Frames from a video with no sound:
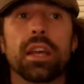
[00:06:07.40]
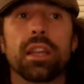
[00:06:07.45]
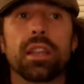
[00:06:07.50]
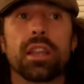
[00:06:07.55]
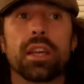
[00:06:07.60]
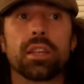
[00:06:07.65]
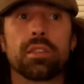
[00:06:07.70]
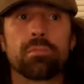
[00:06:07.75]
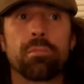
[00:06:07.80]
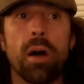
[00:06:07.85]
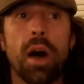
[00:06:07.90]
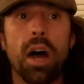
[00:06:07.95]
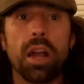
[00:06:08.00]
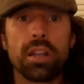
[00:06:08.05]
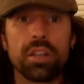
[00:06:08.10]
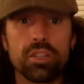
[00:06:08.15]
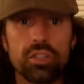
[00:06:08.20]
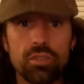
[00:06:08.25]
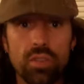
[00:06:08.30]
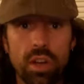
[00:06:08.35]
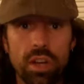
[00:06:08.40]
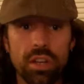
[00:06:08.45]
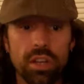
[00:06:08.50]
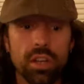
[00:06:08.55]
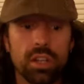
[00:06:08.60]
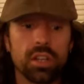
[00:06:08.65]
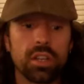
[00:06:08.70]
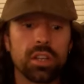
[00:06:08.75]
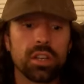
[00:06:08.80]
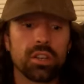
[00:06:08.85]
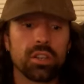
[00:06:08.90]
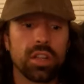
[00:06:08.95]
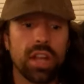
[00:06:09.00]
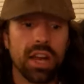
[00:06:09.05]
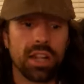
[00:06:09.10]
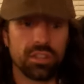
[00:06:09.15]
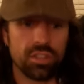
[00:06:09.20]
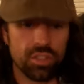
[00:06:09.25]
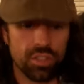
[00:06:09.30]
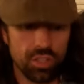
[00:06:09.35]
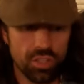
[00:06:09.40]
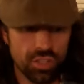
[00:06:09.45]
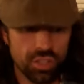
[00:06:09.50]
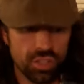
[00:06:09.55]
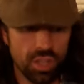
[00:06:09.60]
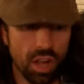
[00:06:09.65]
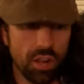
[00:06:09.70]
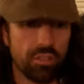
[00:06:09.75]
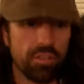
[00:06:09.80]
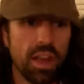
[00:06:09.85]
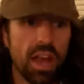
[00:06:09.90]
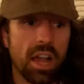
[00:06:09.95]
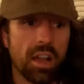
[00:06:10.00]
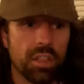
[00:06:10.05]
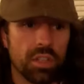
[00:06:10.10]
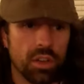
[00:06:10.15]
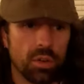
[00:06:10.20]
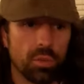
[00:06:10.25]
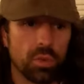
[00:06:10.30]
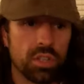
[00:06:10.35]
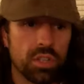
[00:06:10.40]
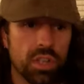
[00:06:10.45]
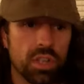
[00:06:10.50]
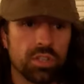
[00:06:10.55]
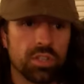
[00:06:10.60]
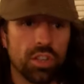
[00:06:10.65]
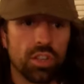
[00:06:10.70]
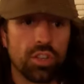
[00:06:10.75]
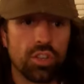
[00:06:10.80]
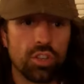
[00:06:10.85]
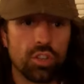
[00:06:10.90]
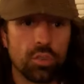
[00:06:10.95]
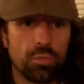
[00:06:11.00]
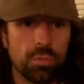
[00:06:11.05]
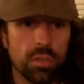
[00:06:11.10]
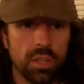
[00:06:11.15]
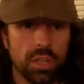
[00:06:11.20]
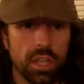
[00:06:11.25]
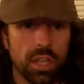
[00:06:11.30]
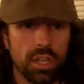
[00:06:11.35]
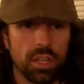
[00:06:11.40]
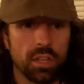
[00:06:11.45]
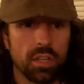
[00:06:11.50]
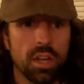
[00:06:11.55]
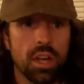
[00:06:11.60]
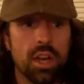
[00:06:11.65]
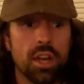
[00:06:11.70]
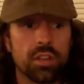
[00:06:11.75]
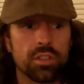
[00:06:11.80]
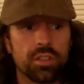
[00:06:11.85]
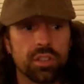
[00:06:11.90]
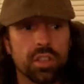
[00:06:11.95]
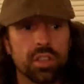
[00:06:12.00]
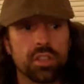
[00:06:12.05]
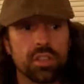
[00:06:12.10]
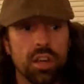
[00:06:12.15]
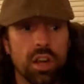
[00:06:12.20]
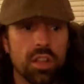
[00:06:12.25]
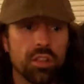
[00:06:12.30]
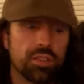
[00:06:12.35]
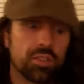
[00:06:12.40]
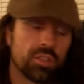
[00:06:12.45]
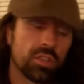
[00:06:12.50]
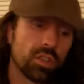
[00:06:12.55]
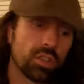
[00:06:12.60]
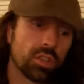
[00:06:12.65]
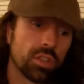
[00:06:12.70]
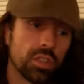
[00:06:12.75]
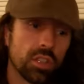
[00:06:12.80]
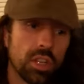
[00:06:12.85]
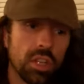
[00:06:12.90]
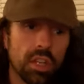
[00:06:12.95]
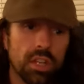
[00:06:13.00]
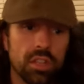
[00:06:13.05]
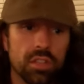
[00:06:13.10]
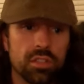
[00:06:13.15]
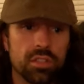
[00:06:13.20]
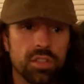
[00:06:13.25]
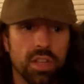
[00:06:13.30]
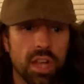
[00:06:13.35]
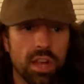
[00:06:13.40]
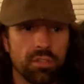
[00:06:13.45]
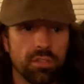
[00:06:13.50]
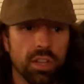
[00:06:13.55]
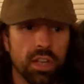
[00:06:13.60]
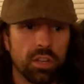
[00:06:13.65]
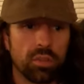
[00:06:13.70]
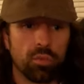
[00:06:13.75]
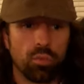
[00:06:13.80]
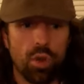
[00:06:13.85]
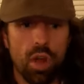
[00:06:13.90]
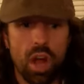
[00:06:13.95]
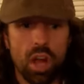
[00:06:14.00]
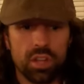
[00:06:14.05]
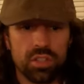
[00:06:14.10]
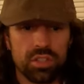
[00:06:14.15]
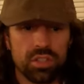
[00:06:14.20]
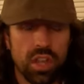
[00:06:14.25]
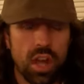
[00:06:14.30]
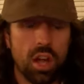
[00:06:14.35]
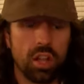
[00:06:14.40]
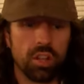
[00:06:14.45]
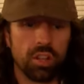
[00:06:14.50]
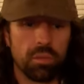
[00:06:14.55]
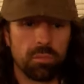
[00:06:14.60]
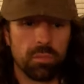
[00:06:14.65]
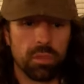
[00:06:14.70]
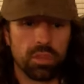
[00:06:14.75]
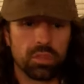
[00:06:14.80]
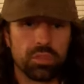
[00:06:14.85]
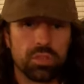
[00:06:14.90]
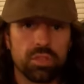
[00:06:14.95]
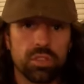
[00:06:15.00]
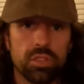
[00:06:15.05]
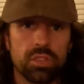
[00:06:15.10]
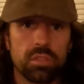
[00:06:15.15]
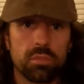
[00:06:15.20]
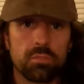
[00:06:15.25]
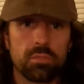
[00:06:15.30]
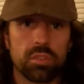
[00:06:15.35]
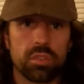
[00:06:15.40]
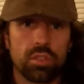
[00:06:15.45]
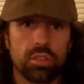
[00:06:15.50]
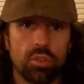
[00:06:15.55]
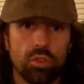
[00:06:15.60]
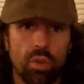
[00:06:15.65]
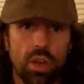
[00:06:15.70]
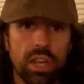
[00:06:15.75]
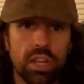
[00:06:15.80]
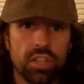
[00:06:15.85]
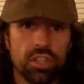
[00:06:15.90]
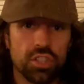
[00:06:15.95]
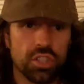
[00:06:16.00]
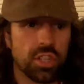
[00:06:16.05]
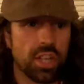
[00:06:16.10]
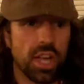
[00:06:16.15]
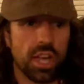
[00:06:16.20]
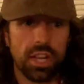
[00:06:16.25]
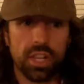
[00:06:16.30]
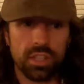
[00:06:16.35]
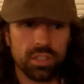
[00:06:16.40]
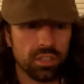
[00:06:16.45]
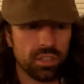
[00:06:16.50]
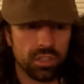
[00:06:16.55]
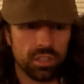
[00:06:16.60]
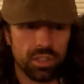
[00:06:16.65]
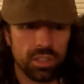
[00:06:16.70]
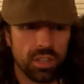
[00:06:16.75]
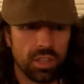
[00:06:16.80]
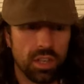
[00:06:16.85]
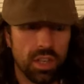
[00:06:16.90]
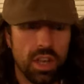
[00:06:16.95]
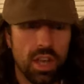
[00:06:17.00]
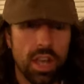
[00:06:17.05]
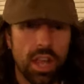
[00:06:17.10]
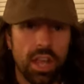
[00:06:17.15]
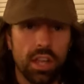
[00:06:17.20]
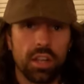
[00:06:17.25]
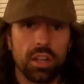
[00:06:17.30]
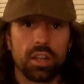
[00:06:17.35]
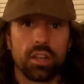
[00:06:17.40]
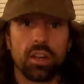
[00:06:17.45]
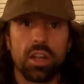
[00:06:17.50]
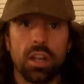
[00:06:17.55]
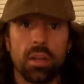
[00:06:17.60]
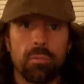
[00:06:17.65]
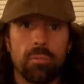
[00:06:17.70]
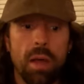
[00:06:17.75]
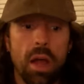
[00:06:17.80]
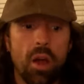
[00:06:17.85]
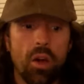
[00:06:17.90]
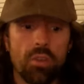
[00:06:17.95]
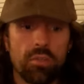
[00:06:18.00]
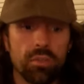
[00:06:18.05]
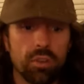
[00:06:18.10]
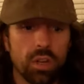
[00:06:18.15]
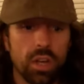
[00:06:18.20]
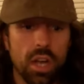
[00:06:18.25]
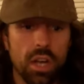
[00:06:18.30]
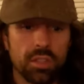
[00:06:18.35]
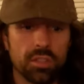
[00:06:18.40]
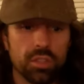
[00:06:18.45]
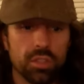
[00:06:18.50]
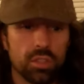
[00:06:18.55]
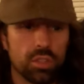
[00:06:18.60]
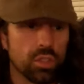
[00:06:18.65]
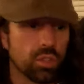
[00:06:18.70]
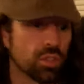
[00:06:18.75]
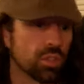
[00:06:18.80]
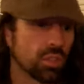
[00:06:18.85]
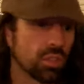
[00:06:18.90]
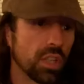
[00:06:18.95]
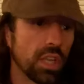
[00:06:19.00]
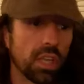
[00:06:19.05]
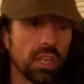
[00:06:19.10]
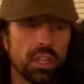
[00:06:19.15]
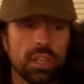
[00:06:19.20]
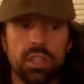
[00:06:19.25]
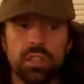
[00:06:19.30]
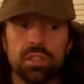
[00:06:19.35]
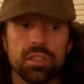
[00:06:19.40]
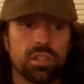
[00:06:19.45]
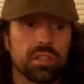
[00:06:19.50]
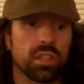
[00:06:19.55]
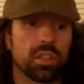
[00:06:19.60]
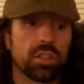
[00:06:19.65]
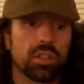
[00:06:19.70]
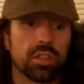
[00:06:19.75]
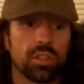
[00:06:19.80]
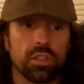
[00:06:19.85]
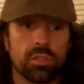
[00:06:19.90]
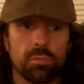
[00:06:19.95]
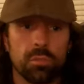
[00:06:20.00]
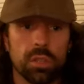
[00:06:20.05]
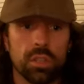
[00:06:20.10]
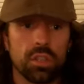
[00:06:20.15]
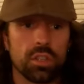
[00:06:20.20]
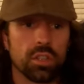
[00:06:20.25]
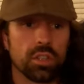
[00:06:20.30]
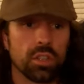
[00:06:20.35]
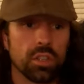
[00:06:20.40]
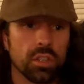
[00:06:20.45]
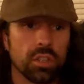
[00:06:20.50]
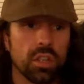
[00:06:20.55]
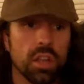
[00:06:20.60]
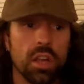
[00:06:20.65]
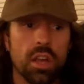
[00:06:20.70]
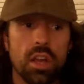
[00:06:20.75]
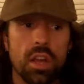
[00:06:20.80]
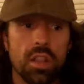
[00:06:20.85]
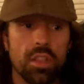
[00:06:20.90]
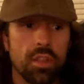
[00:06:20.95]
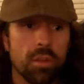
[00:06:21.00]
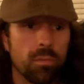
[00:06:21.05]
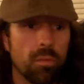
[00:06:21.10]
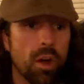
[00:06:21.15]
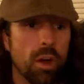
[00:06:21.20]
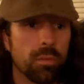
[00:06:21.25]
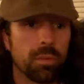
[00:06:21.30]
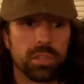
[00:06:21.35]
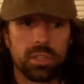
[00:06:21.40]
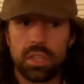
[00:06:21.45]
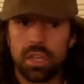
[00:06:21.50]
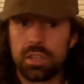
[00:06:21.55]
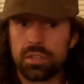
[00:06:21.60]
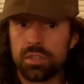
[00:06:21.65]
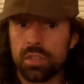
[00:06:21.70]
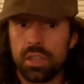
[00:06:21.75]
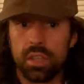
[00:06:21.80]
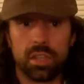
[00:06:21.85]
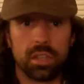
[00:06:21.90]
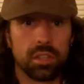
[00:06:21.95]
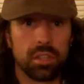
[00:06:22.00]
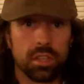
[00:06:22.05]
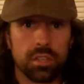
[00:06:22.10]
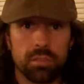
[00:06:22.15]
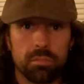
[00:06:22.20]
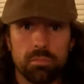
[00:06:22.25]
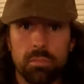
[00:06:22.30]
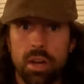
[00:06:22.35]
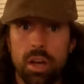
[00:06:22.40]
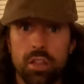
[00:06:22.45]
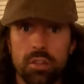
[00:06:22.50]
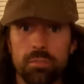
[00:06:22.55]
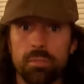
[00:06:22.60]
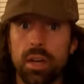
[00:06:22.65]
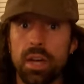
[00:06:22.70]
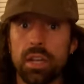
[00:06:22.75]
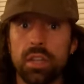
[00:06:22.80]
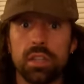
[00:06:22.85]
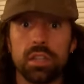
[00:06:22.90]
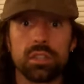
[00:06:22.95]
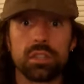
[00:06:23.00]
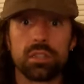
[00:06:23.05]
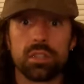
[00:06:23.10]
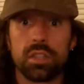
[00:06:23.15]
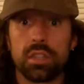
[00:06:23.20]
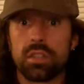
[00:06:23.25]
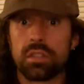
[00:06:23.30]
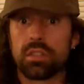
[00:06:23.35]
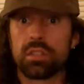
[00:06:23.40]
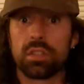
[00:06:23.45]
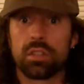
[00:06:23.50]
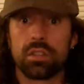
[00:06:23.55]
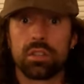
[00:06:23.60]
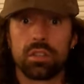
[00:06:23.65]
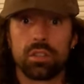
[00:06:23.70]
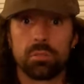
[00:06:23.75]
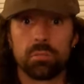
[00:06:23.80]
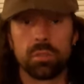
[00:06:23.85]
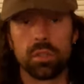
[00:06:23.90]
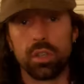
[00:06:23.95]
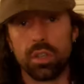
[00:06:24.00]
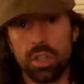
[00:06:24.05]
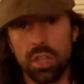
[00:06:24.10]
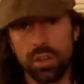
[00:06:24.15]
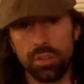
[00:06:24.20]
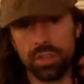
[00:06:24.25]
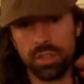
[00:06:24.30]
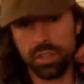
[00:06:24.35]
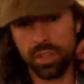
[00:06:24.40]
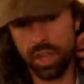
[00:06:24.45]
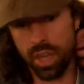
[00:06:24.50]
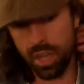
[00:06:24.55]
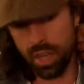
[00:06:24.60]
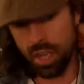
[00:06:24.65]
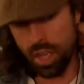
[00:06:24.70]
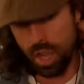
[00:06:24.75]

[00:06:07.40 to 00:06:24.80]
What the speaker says: his body is trying to clear that stuff out of there, which has accumulated. See, certain kids have like rock solid immune systems and great genetics and a powerful constitution. They can eat cereal and milk, and their mom and dad say, it doesn't bother my kids to eat cereal and milk every day.